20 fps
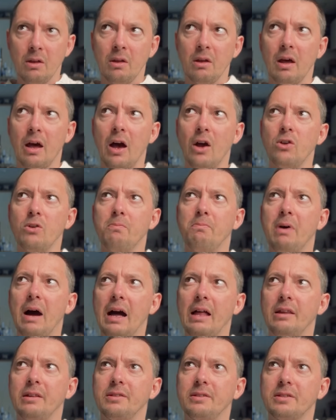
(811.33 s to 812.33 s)
How you
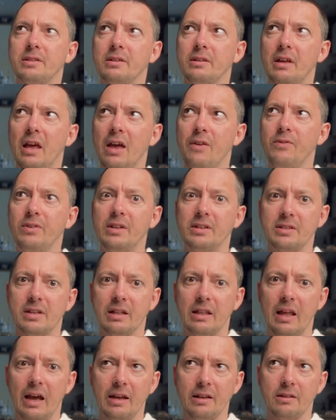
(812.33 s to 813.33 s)
balance heaviness
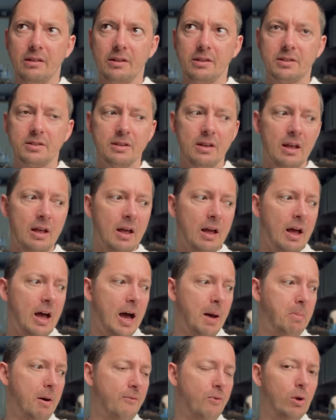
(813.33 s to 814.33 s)
and lightness.
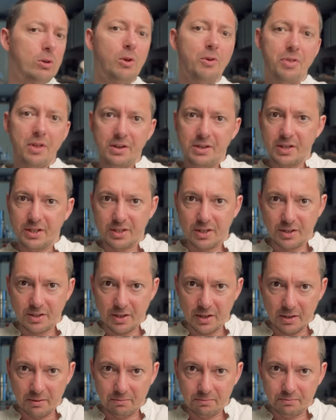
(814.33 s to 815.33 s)
Above all,
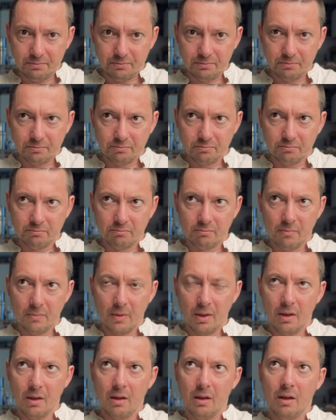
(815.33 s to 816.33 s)
authenticity.
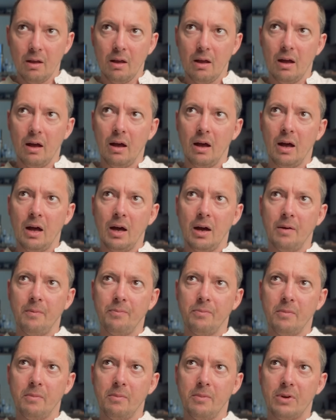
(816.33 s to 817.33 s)

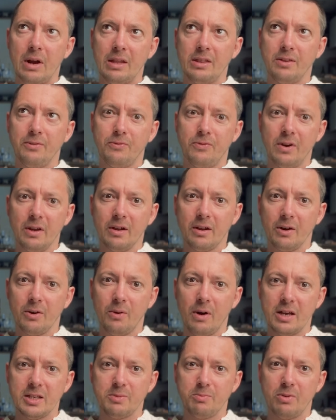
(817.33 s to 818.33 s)
Miranda Fricker,
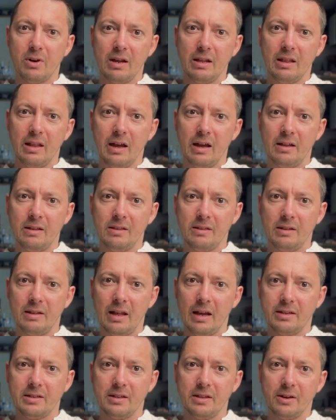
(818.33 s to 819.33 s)
who asked Brian
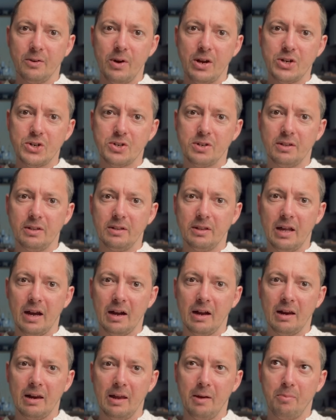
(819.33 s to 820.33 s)
Leiter the question in
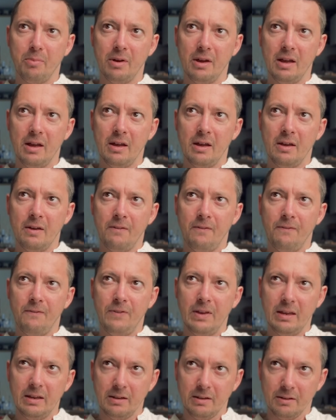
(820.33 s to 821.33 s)
that clip,
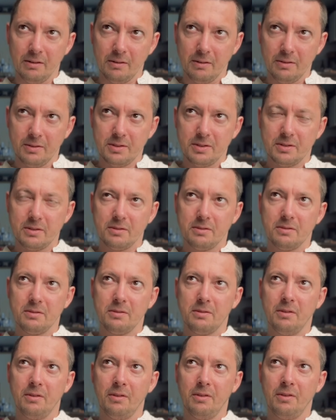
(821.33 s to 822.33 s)
feels
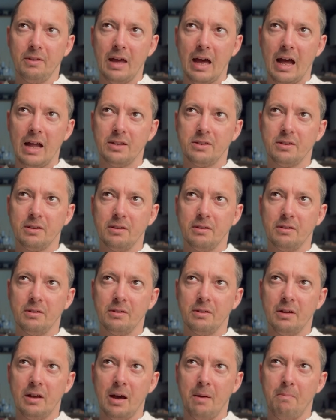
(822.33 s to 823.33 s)
that
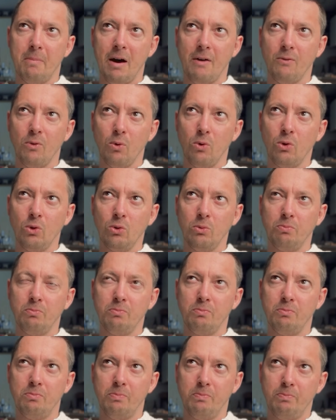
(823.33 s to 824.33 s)
above all,
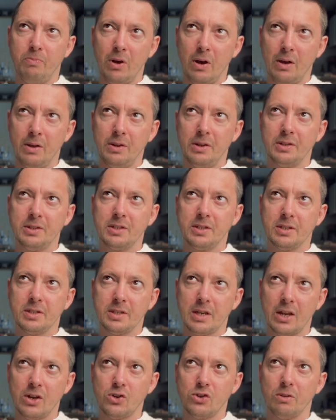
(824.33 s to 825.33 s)
Bernard's
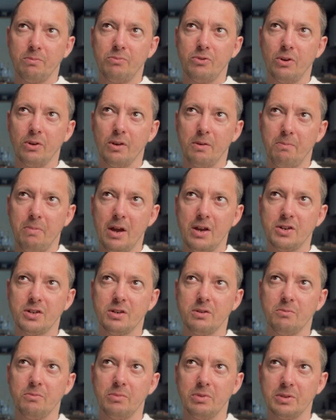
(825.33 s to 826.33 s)
central
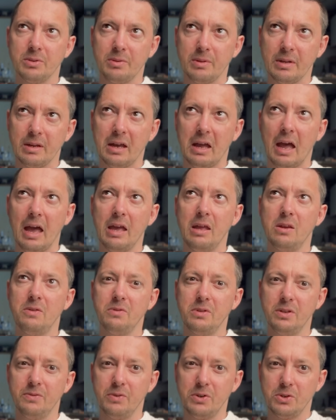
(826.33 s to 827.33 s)
preoccupation was the kind of
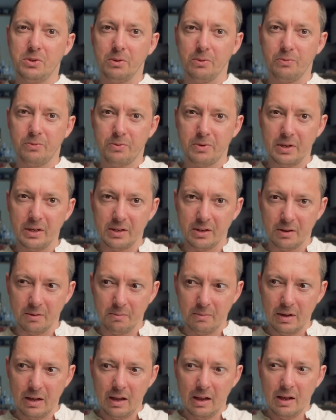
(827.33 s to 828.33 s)
individual
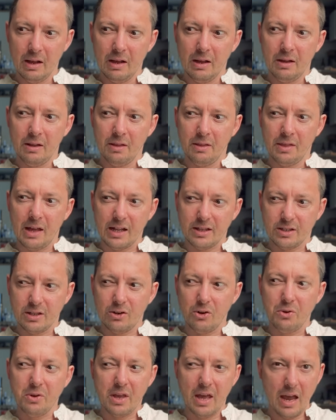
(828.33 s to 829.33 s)
freedom. That's an
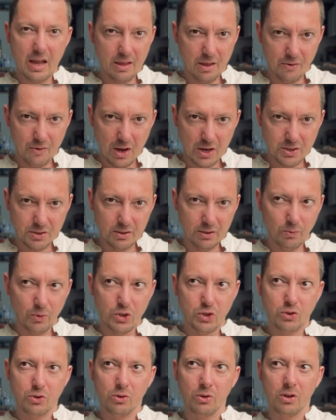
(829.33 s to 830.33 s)
okay direction in
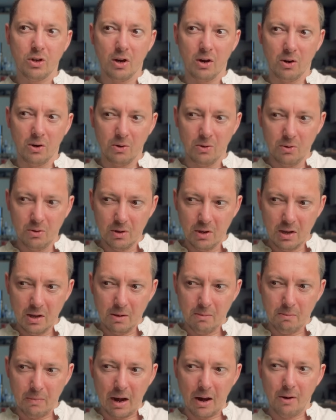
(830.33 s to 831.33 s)
which to go,
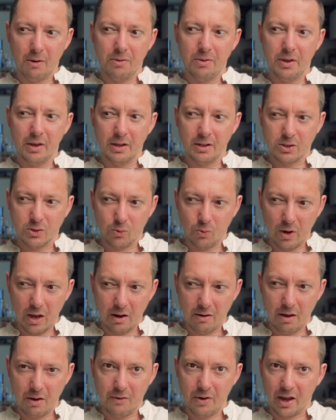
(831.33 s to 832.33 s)
but I don't think it's
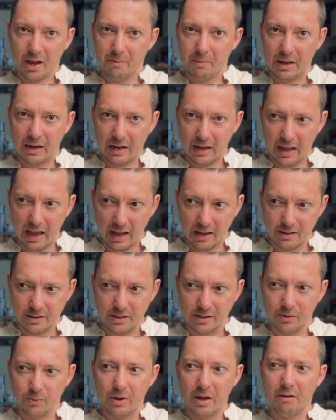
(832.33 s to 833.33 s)
where I recommend
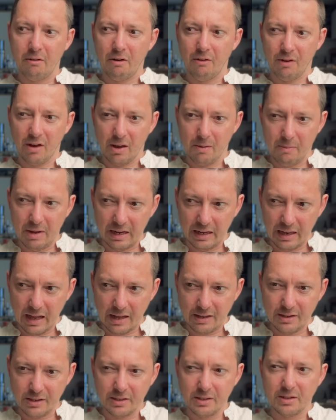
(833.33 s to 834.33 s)
landing. Where I recommend
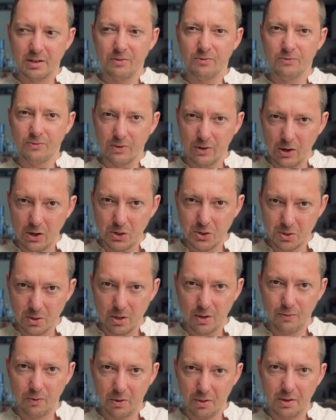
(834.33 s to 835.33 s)
landing is in a version
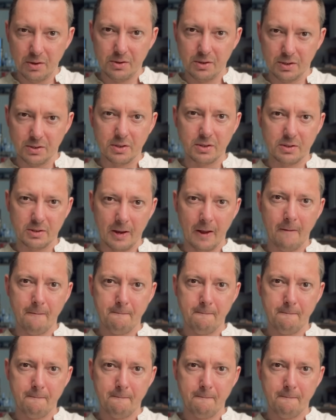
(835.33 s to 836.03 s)
of authenticity.